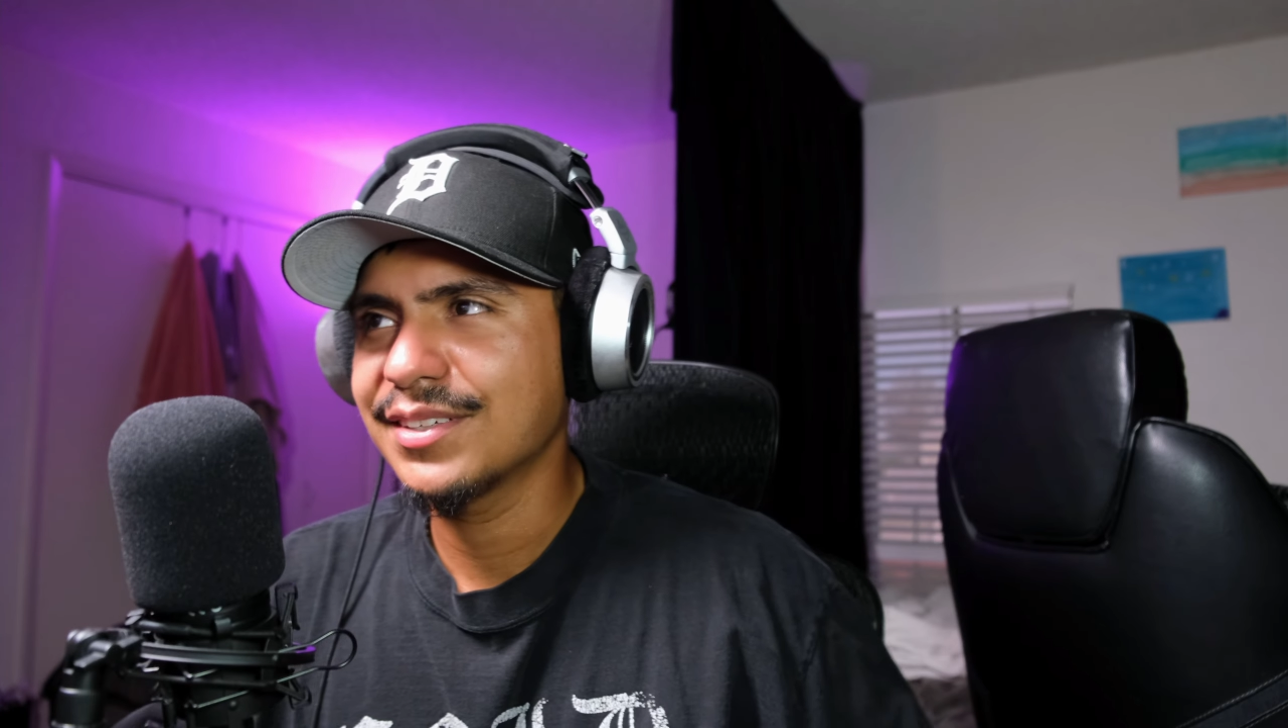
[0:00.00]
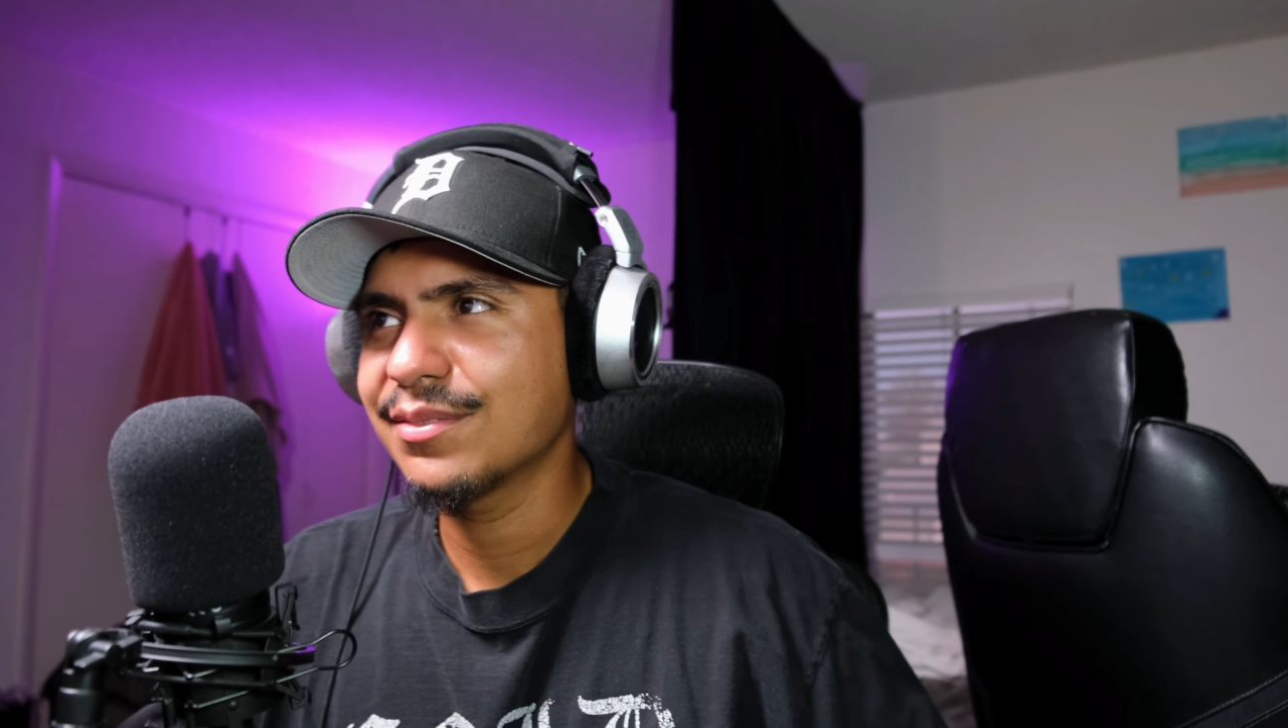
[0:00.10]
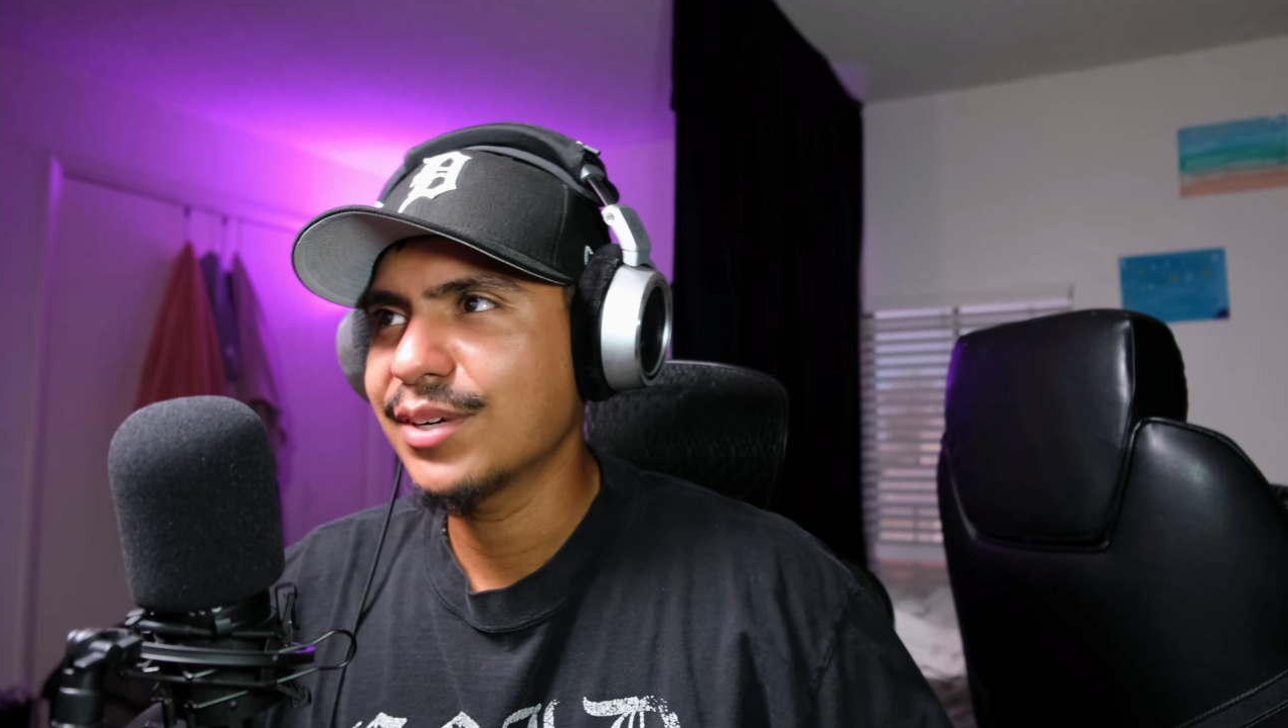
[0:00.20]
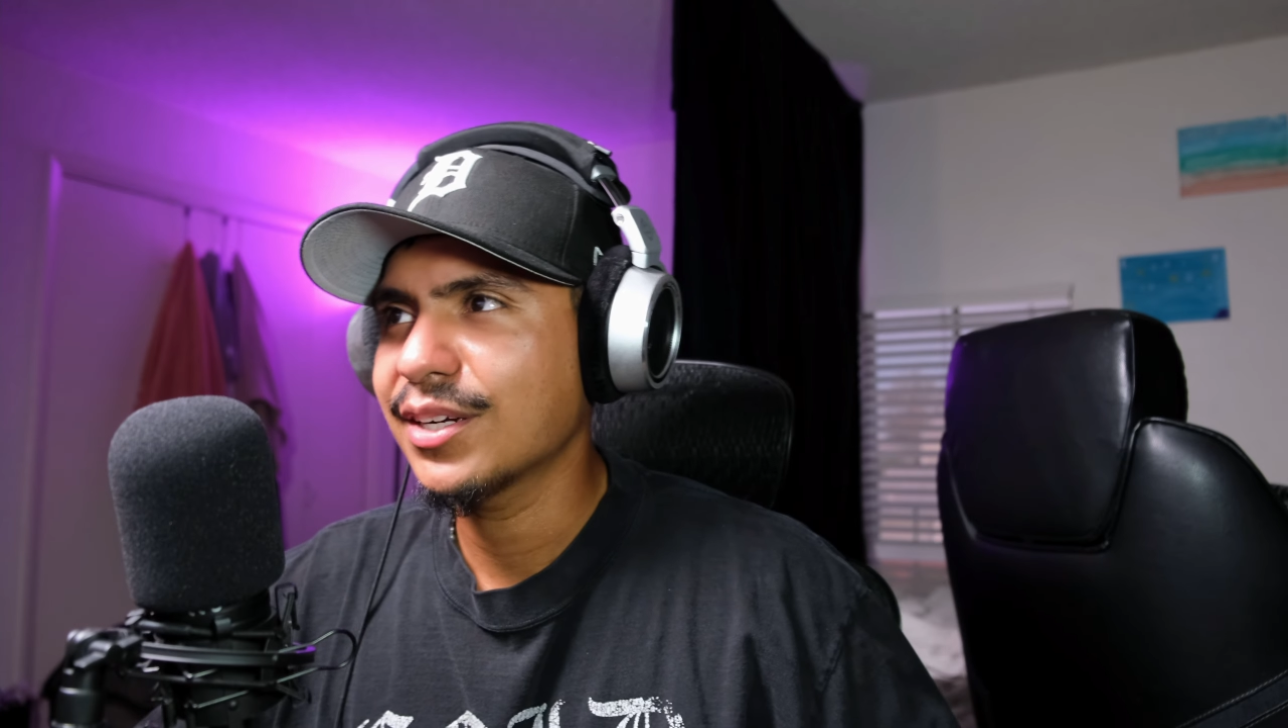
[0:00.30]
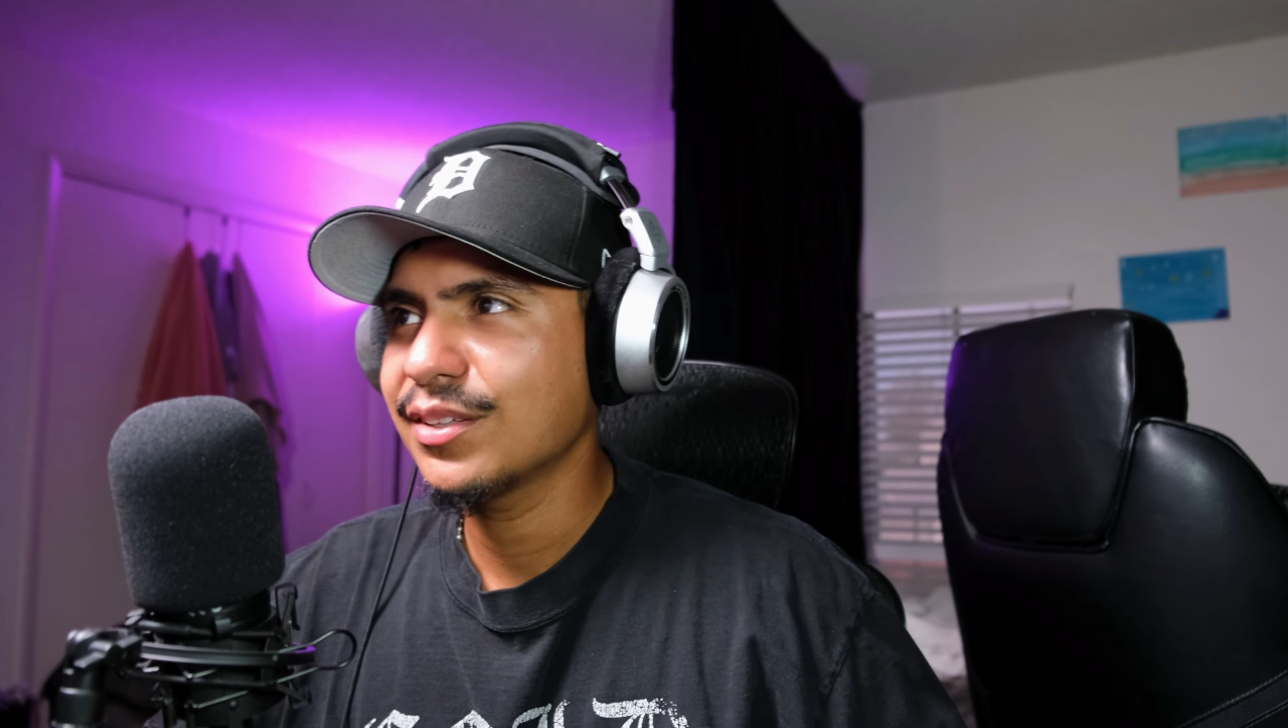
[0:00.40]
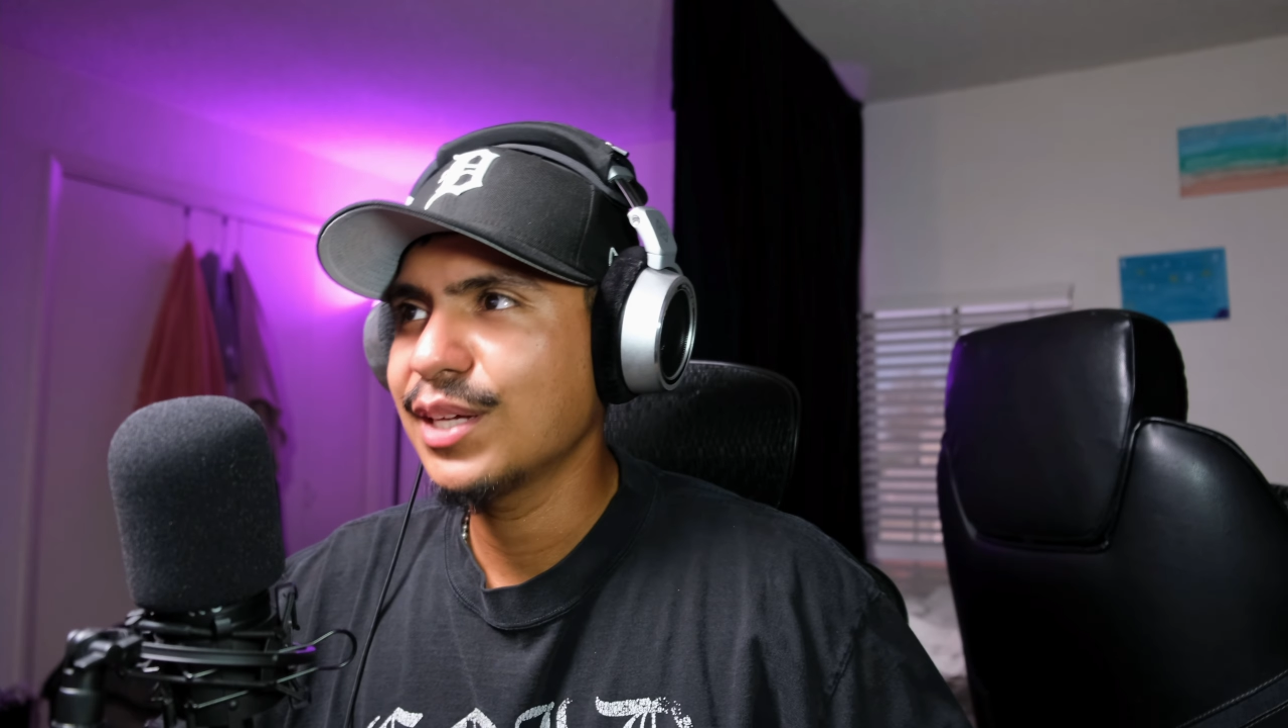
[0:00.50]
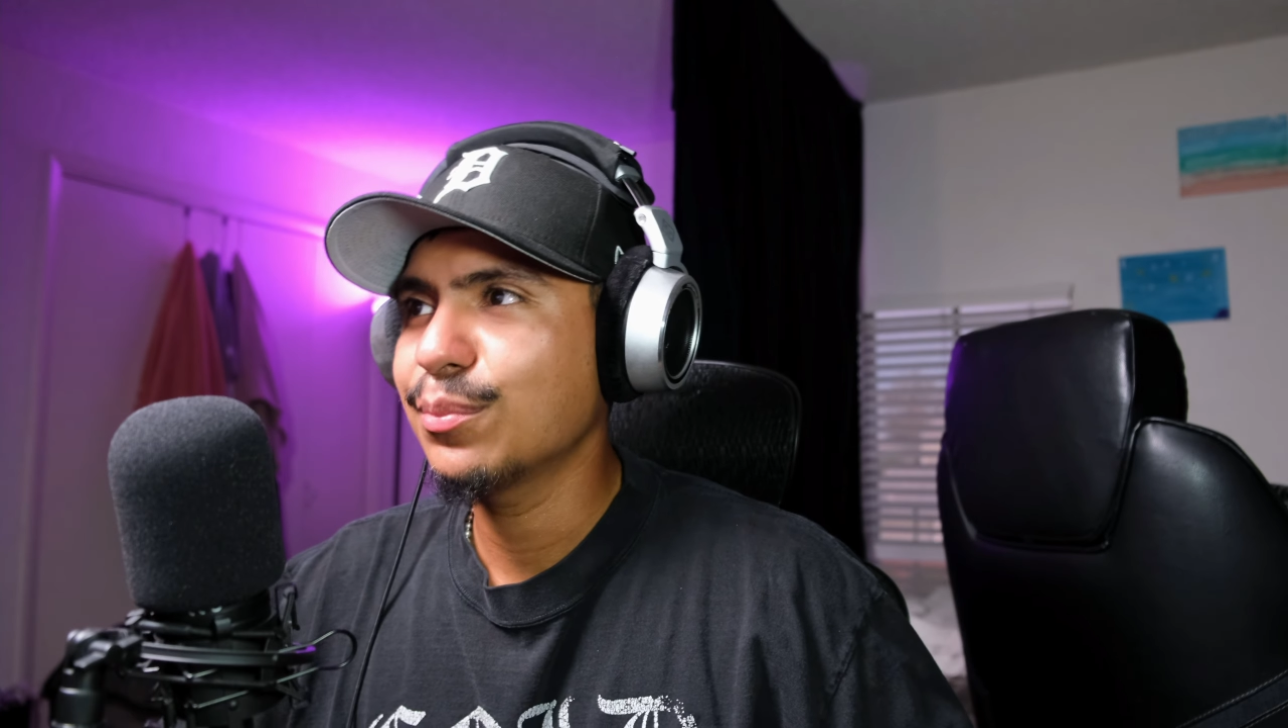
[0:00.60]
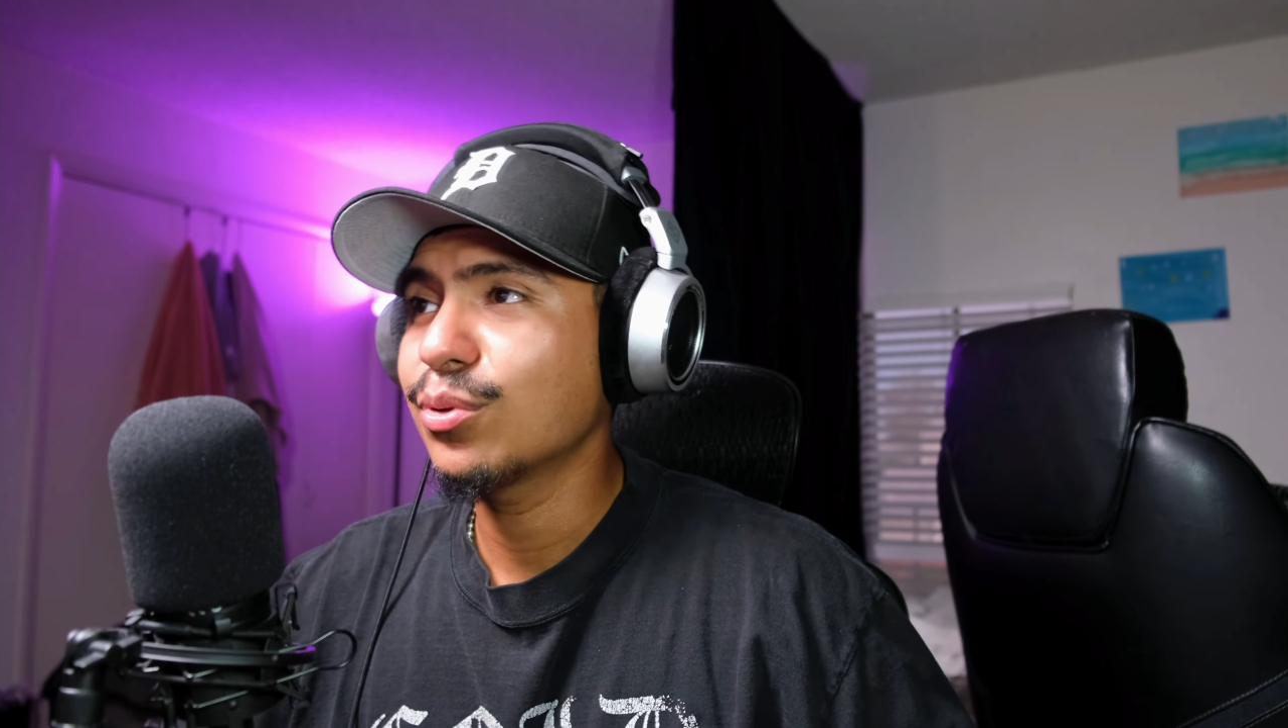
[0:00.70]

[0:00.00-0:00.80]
record label,